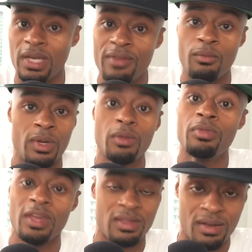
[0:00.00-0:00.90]
even when you
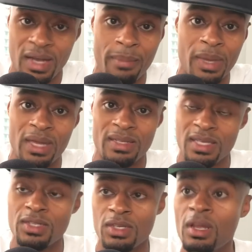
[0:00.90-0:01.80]
think they're not paying
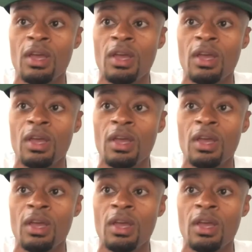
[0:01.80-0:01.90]
attention,